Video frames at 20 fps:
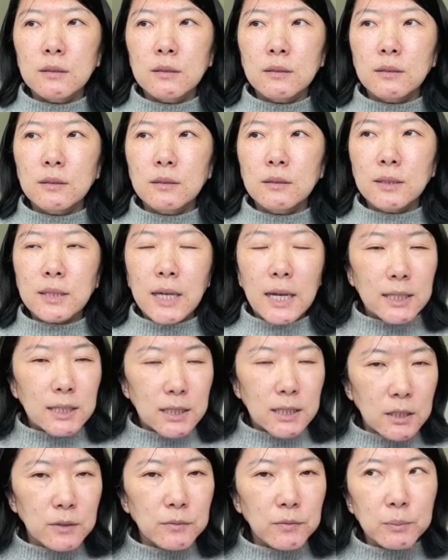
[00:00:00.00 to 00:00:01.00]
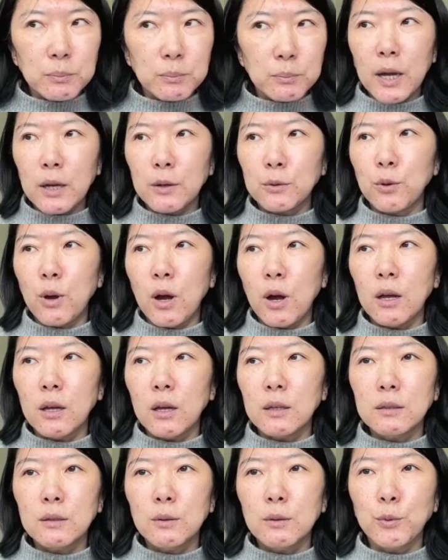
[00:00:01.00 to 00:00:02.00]
scientific
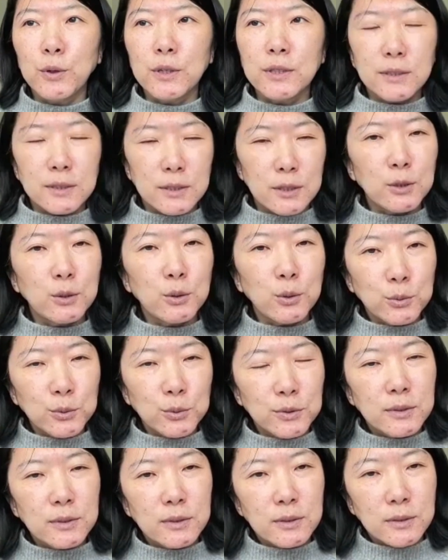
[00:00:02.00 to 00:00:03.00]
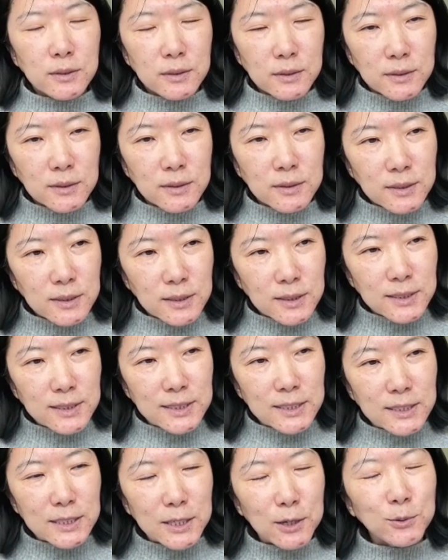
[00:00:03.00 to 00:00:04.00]
background with zero
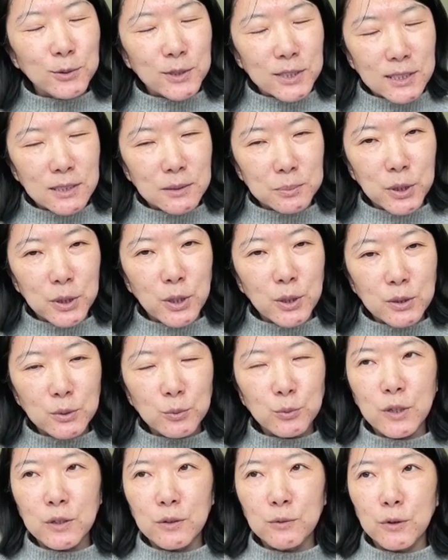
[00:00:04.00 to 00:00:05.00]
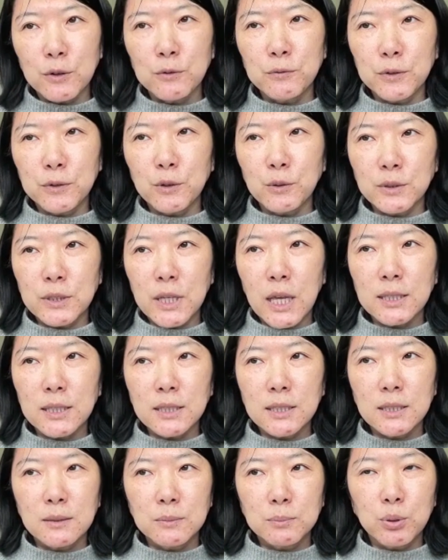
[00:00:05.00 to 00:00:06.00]
sales experience. We feel
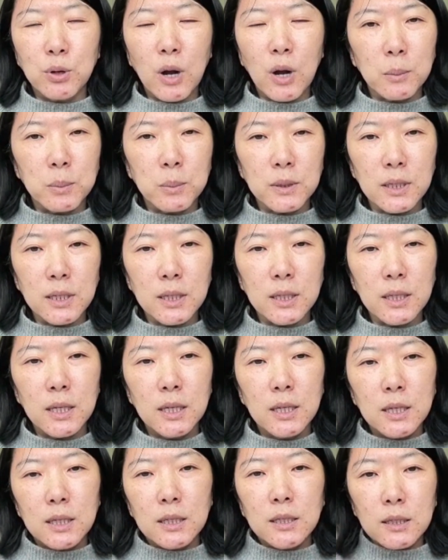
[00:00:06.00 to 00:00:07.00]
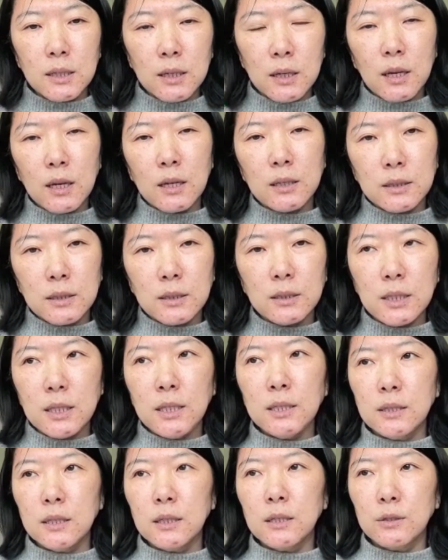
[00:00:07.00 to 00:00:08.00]
that's probably the
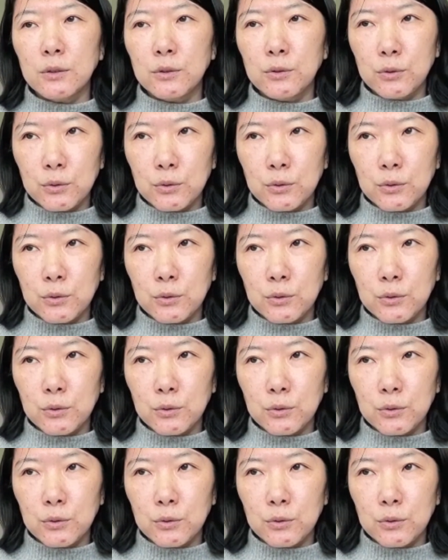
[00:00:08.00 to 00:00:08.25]
easy